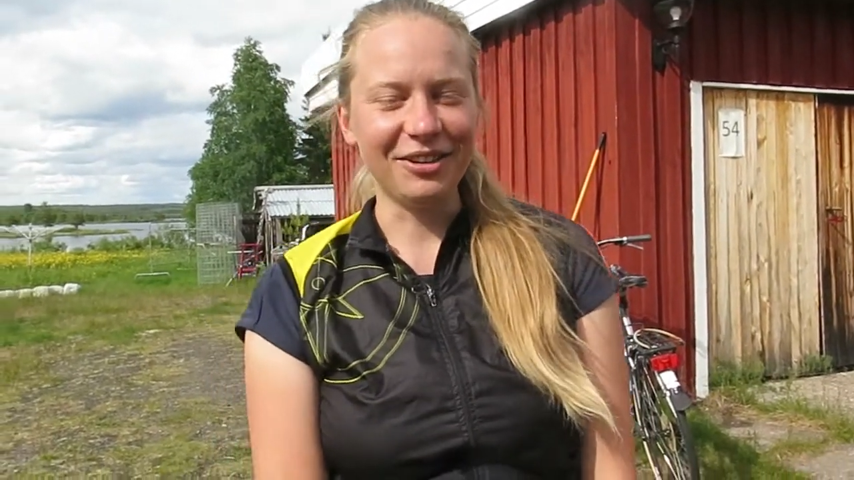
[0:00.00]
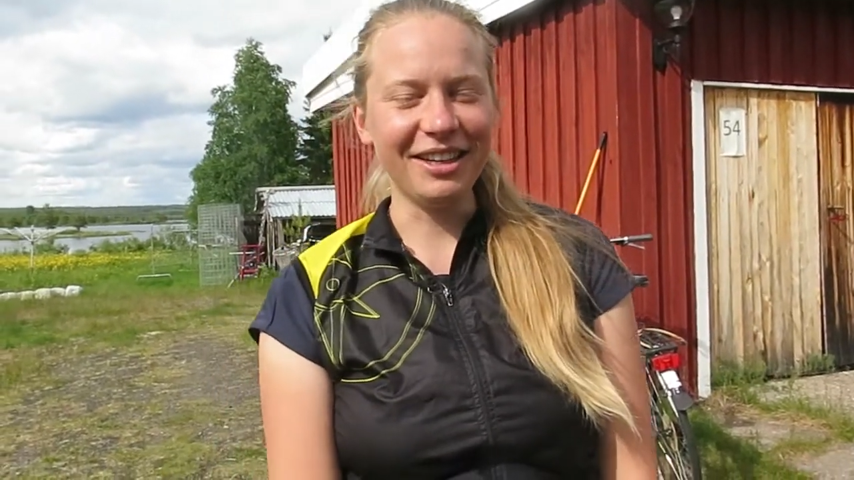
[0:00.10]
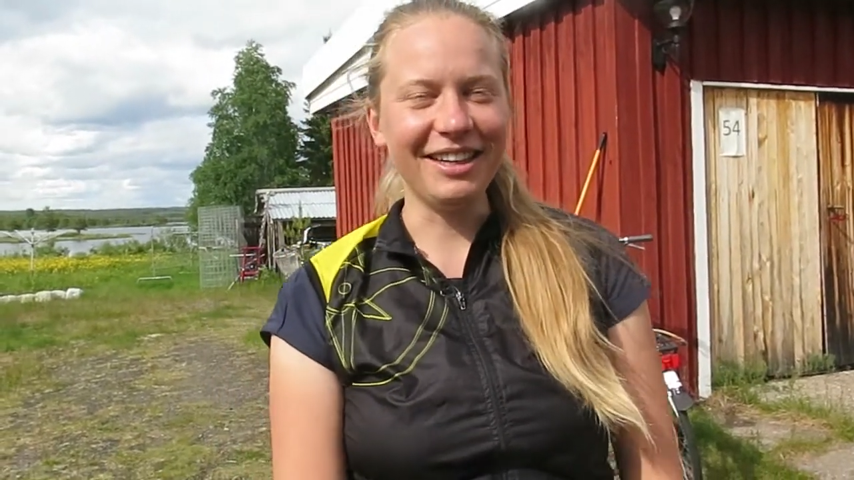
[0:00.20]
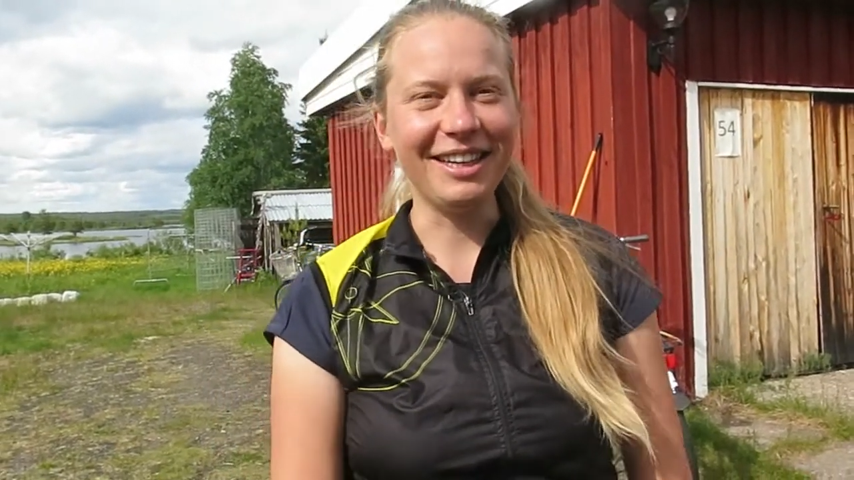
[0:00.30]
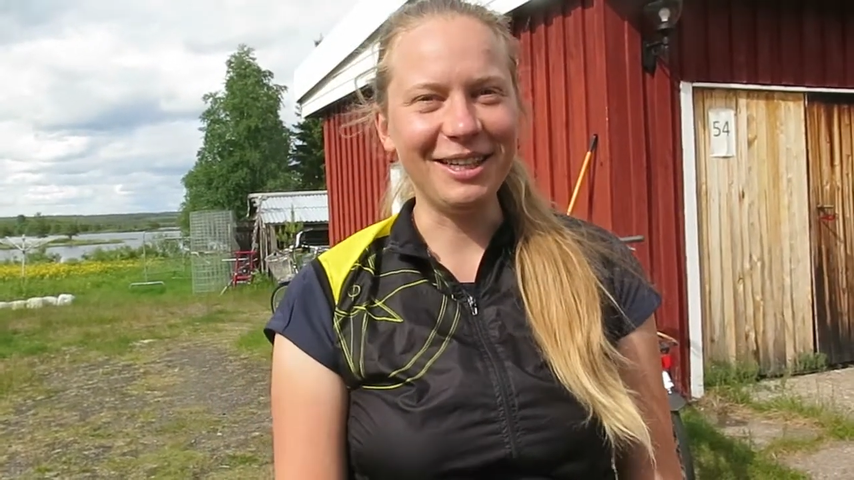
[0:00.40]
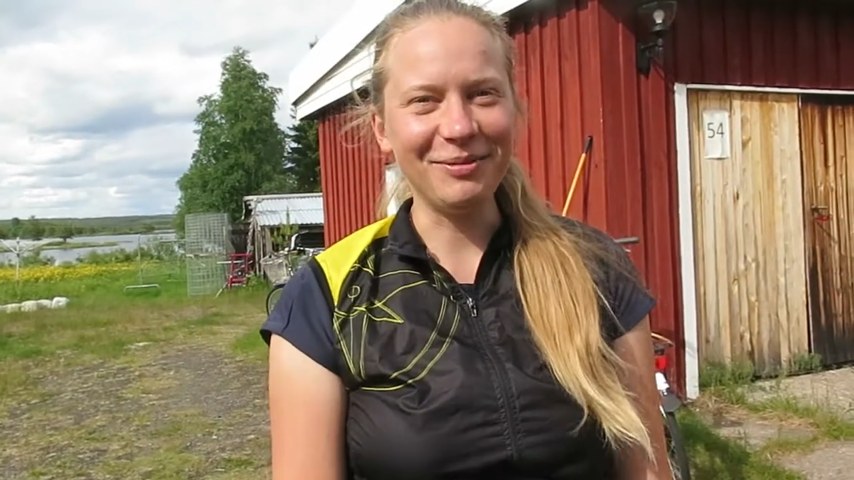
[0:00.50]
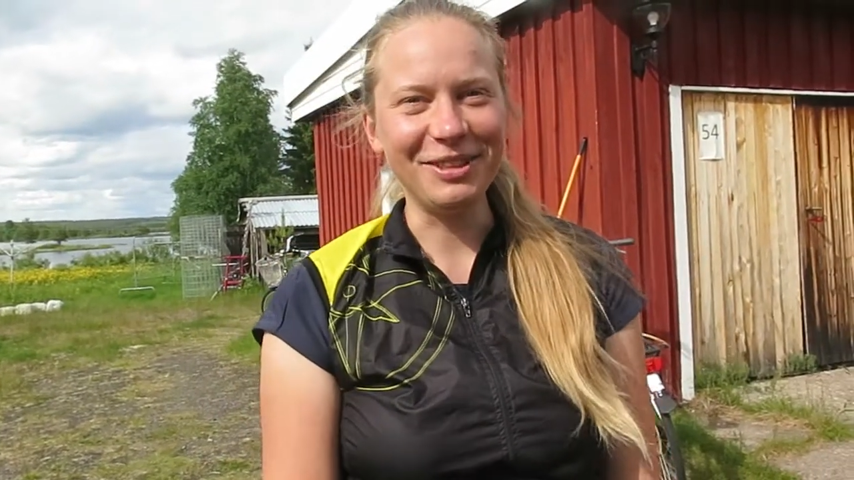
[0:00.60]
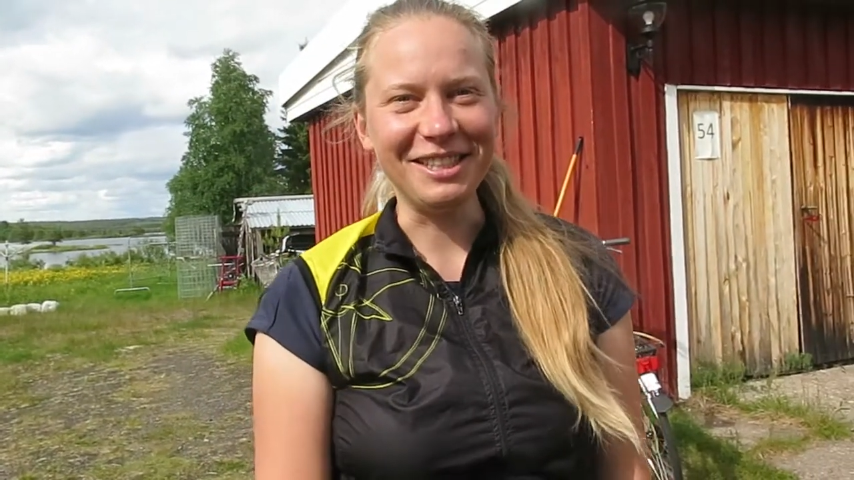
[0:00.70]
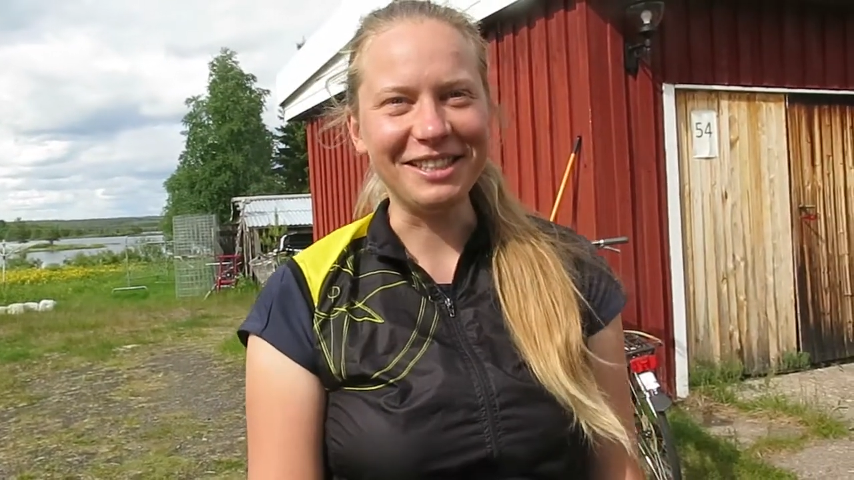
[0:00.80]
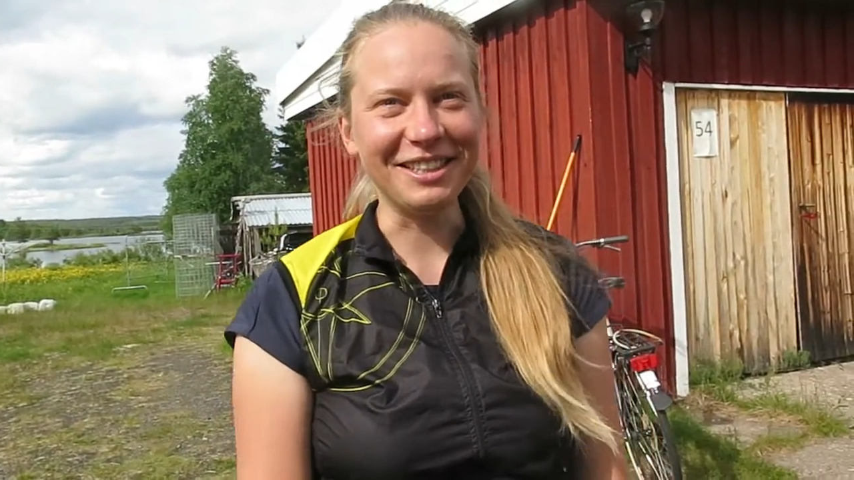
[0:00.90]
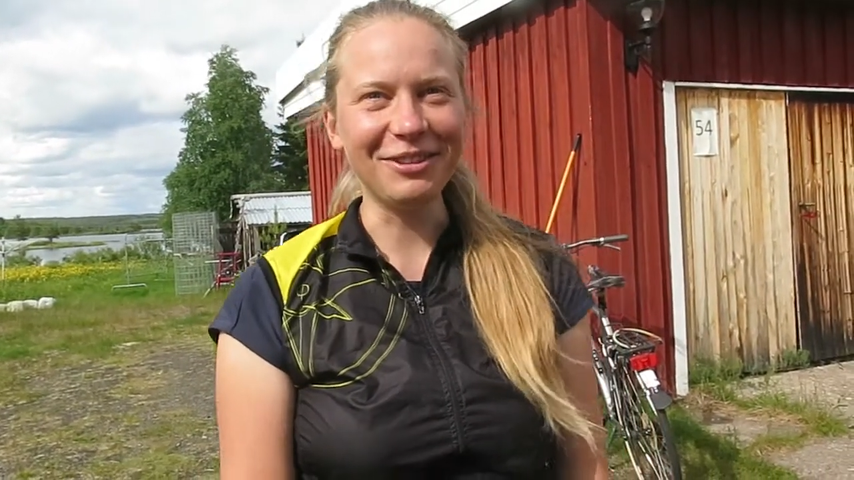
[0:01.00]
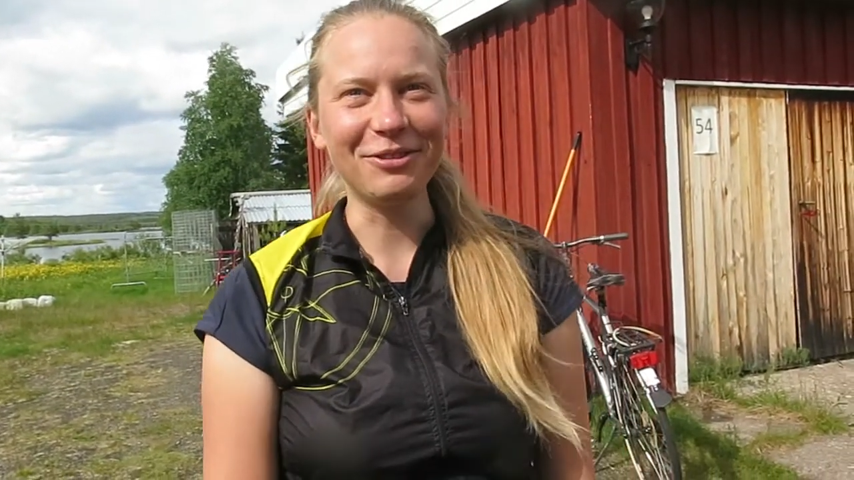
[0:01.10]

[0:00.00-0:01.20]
Okay, I'm Alissa